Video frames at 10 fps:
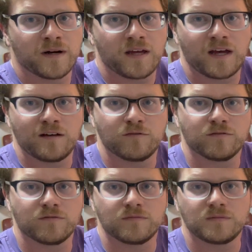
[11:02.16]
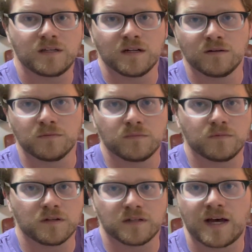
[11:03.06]
I have, you know,
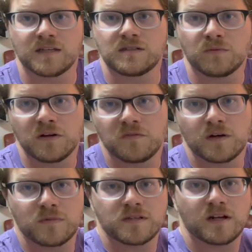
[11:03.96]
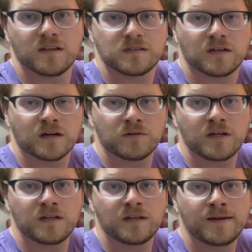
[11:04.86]
the last 25% of the song
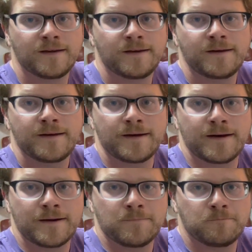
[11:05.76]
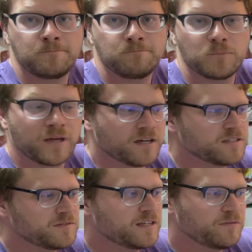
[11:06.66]
written. Because
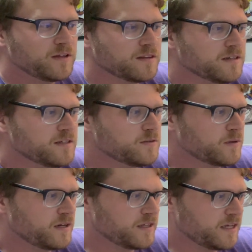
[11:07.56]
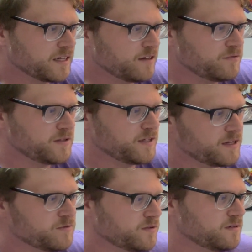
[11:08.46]
of stuff like this, where like I feel like
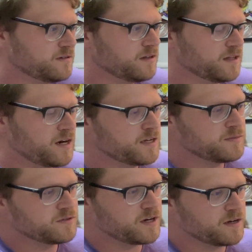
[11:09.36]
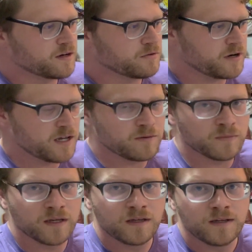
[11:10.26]
I'm a lot of times trying to
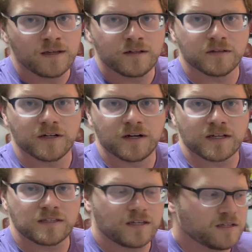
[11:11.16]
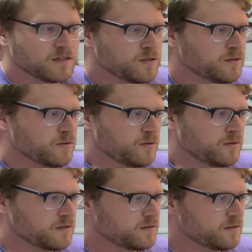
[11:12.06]
cram lyrics into,